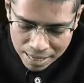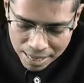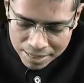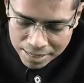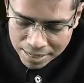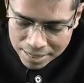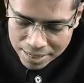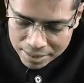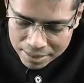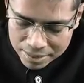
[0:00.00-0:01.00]
and
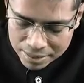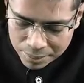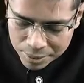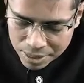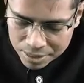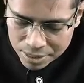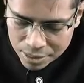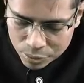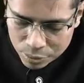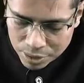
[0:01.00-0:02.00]
again these
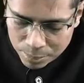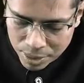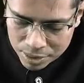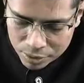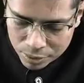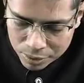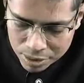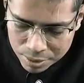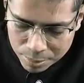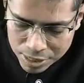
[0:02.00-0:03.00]
substances will pass through
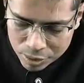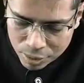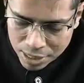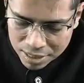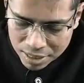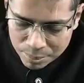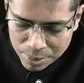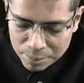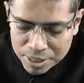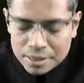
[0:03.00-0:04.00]
this basolateral
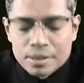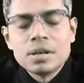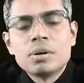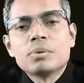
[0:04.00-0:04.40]
membrane